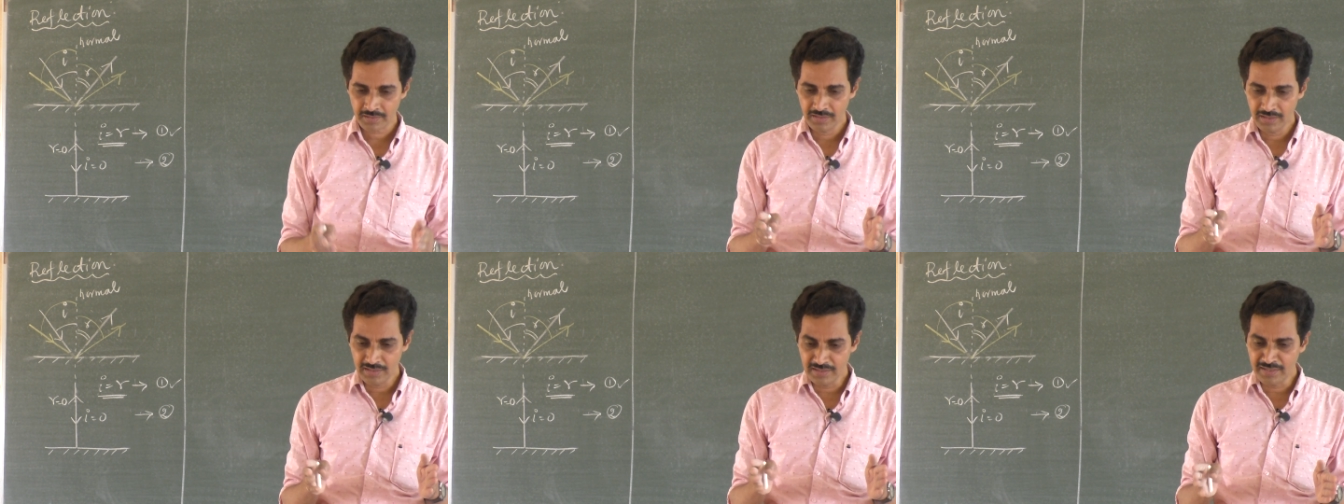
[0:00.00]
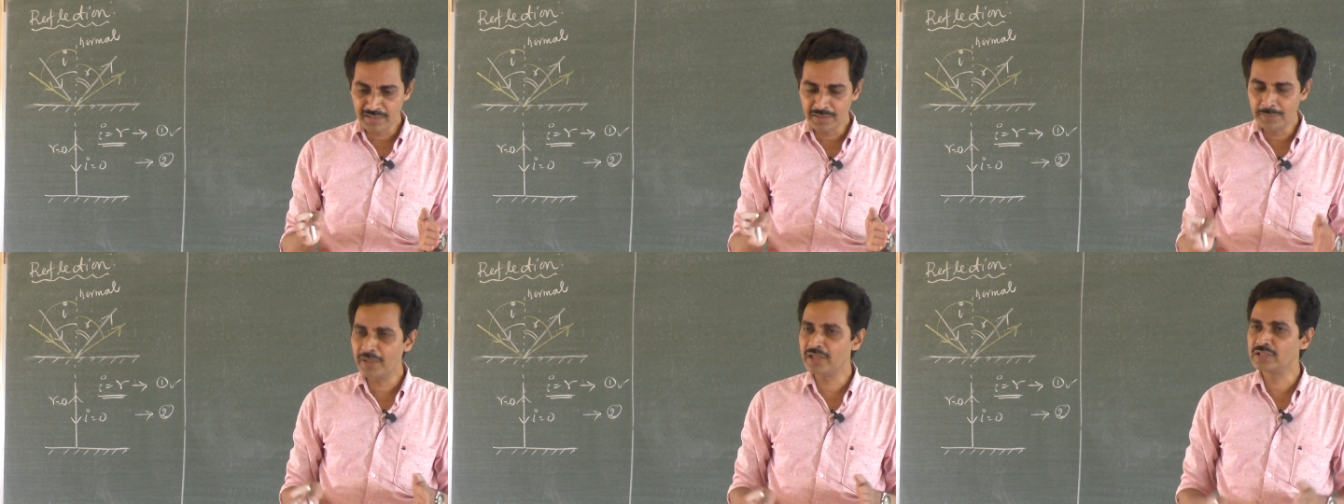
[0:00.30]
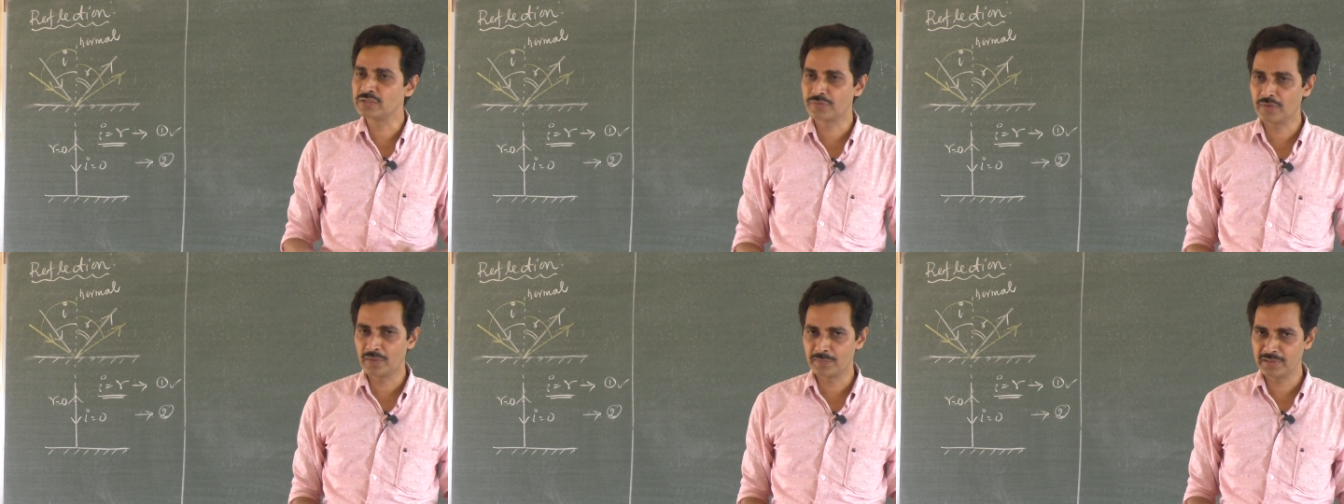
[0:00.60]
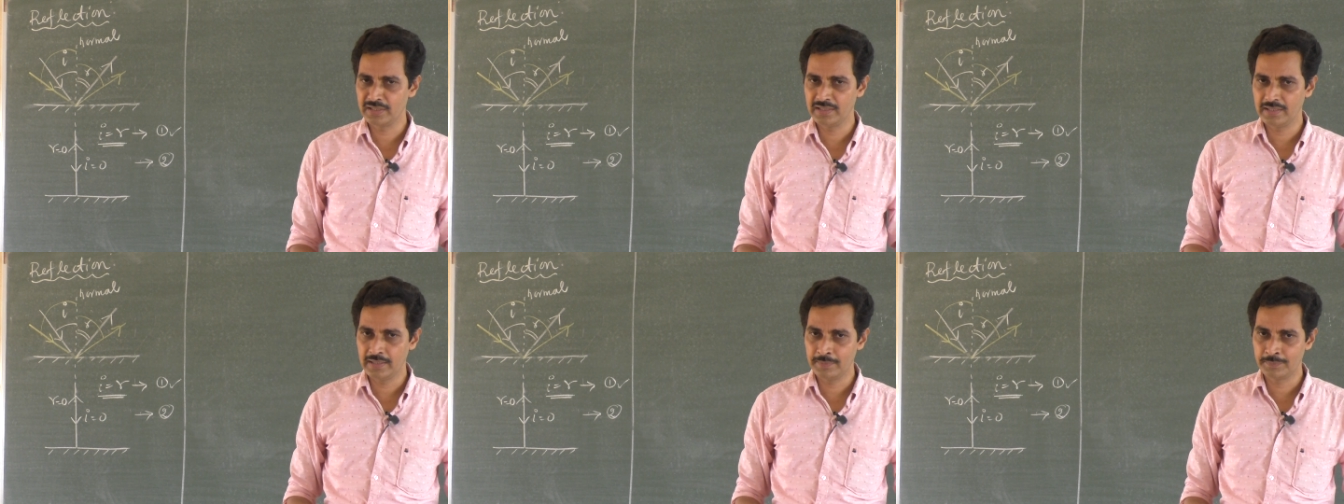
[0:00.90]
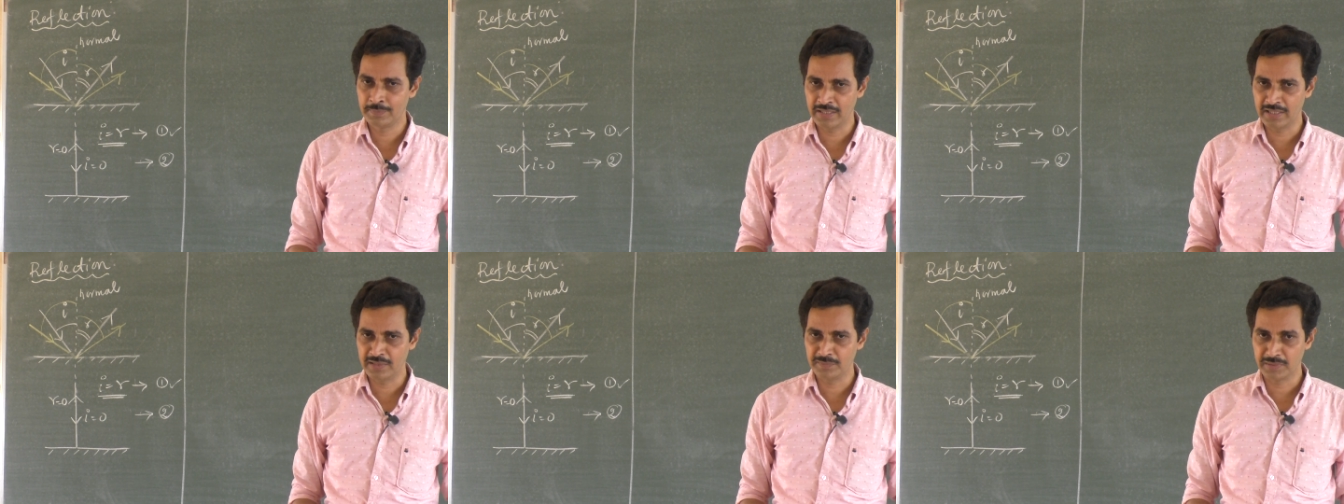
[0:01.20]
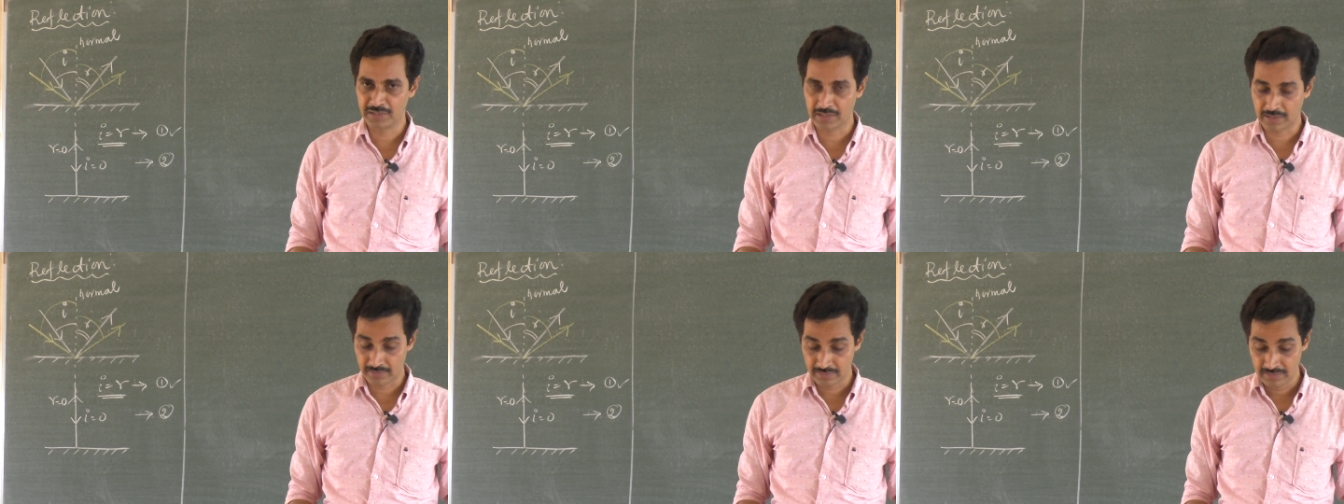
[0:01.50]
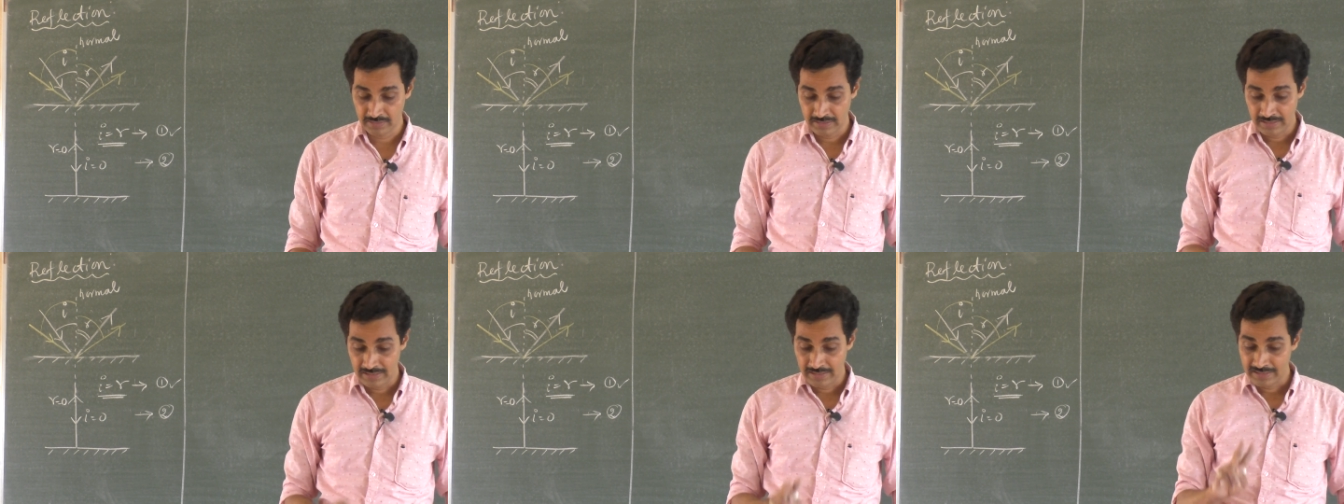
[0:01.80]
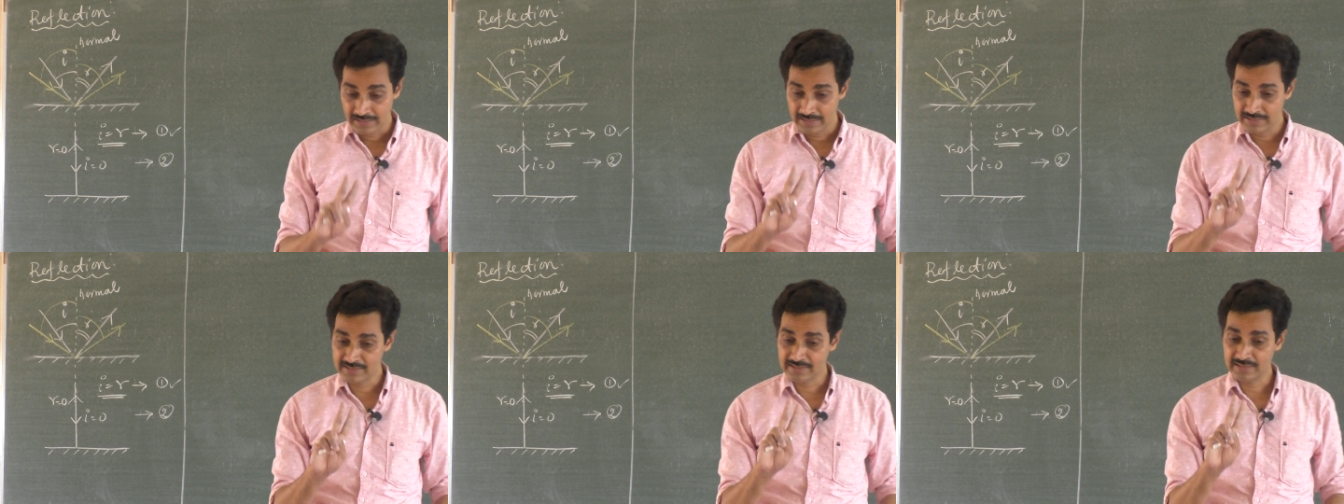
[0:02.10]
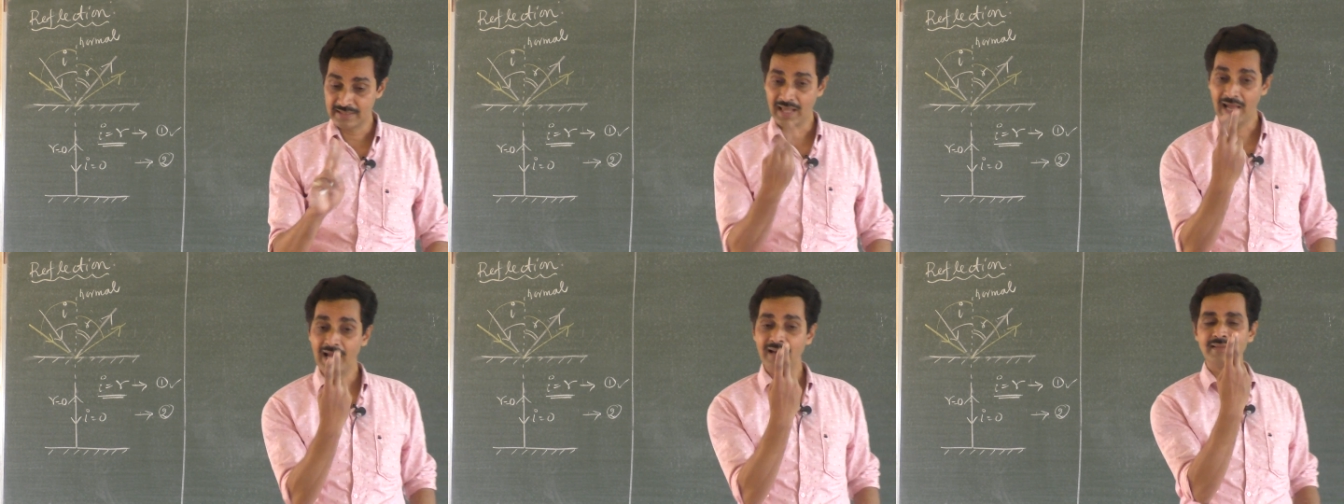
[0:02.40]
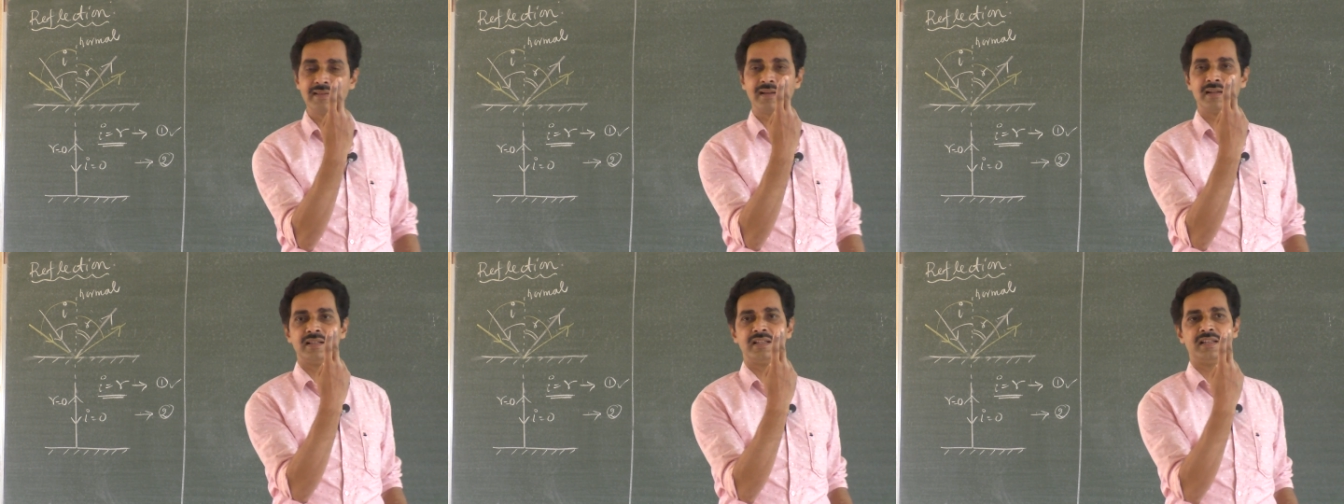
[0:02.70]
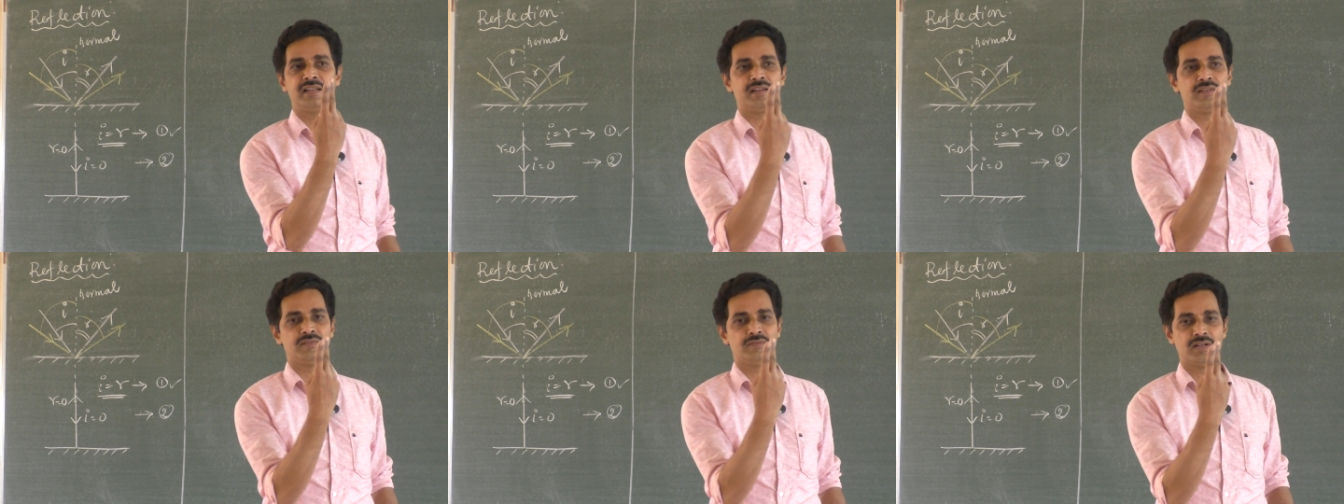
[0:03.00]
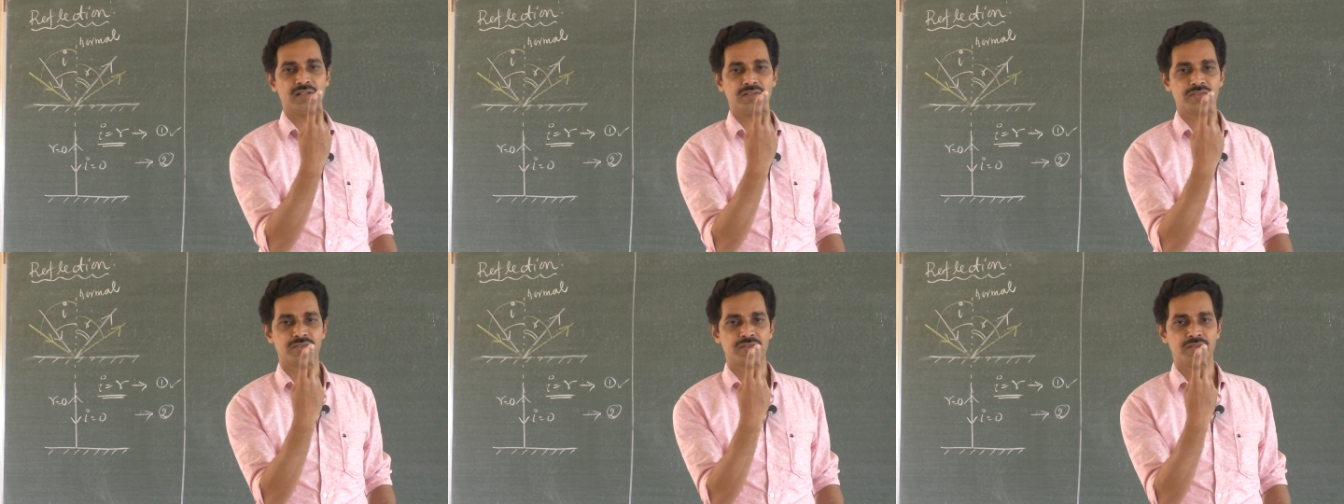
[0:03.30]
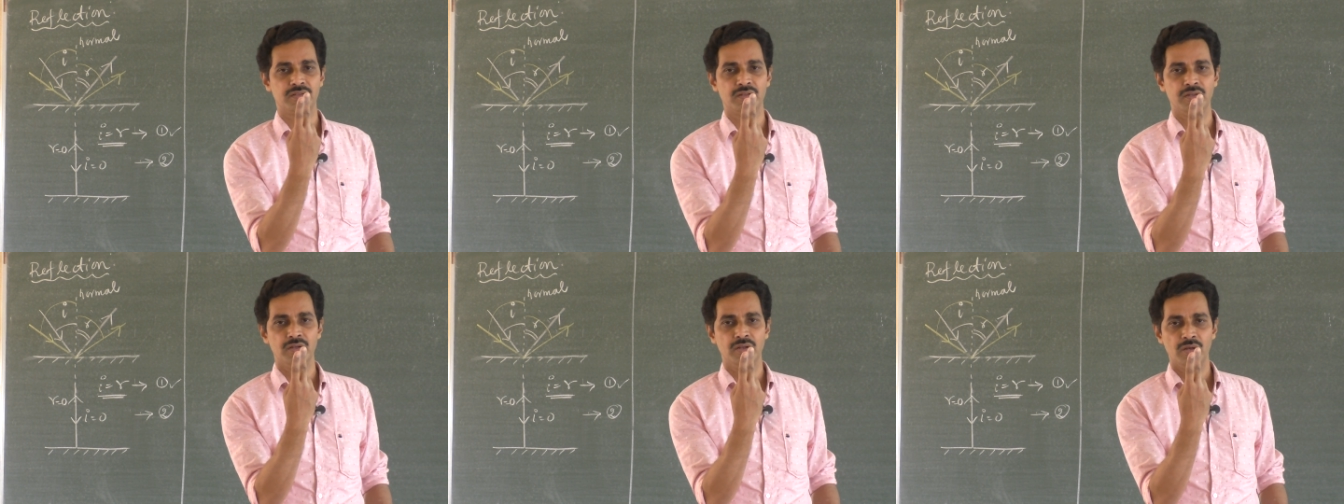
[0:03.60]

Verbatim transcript: in the image formed in a plane mirror, it is laterally reversed.